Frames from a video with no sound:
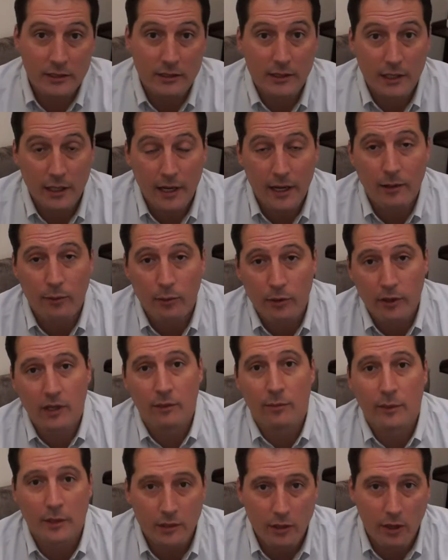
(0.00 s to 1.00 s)
and today we're going
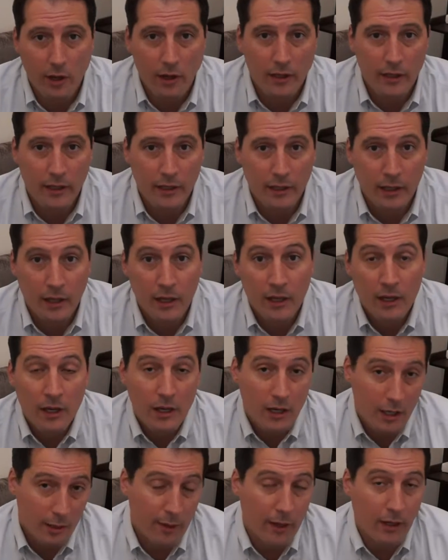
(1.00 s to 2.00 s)
to be talking
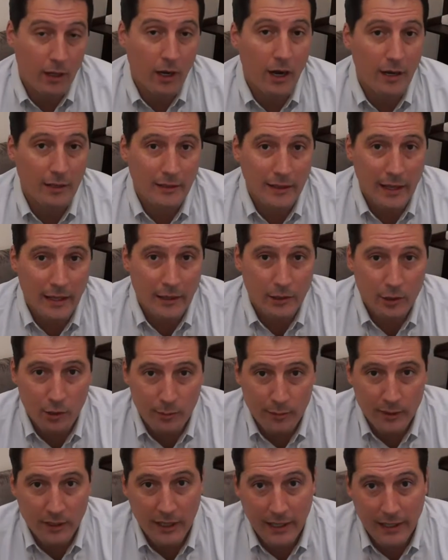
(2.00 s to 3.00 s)
about contact
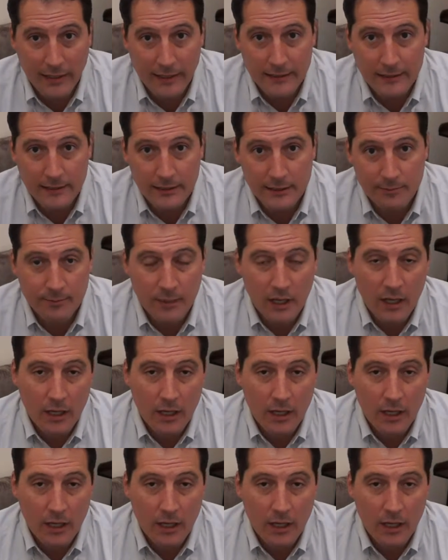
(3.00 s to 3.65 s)
dermatitis.